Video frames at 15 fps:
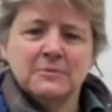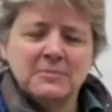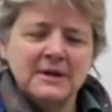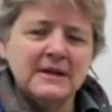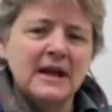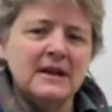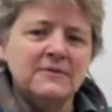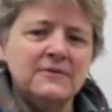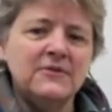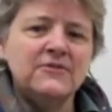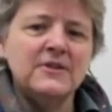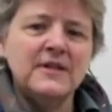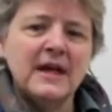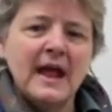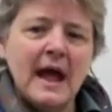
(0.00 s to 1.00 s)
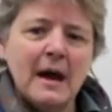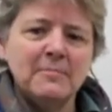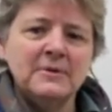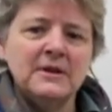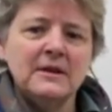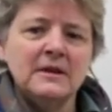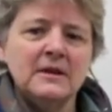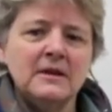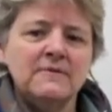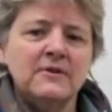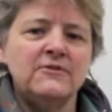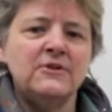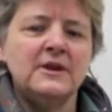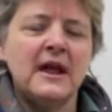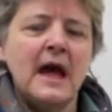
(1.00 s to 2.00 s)
But again, if you see that happening, if you
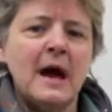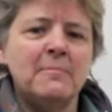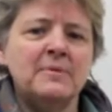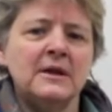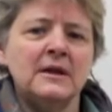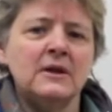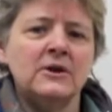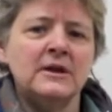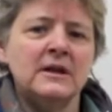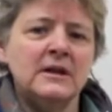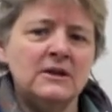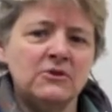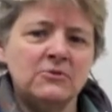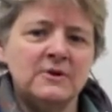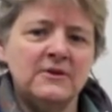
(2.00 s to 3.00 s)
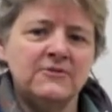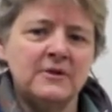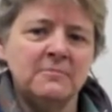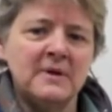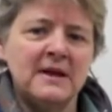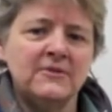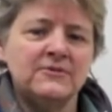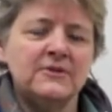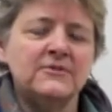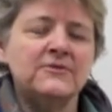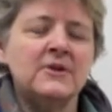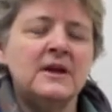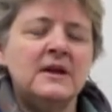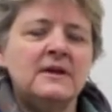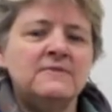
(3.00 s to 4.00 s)
see it happening on an increasing
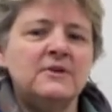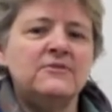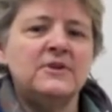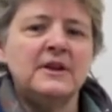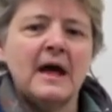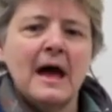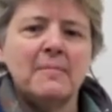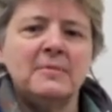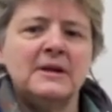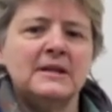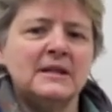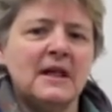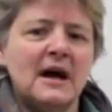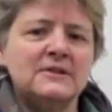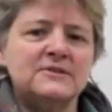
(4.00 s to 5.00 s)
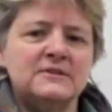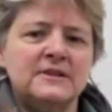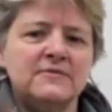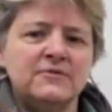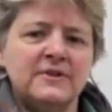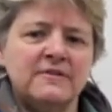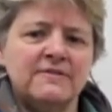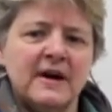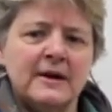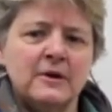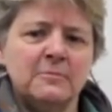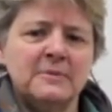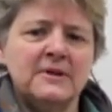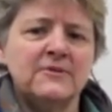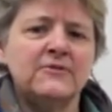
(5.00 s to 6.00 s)
basis, if you see it happening in lots of different
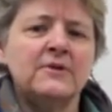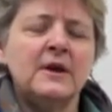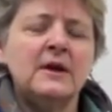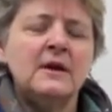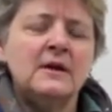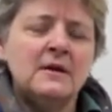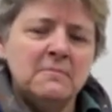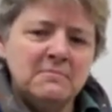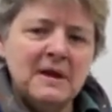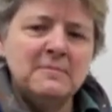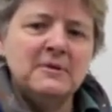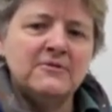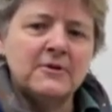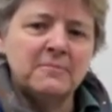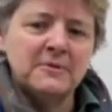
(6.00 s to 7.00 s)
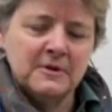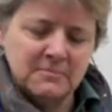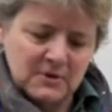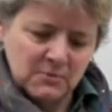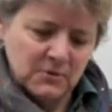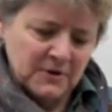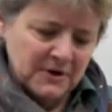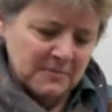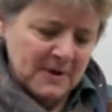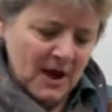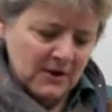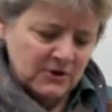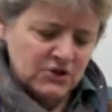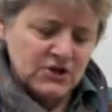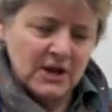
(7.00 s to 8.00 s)
environments, maybe something to be worried
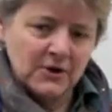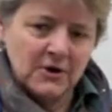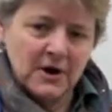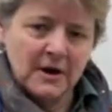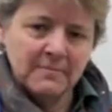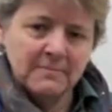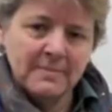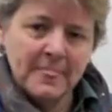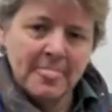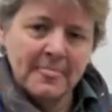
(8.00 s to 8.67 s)
about and check on.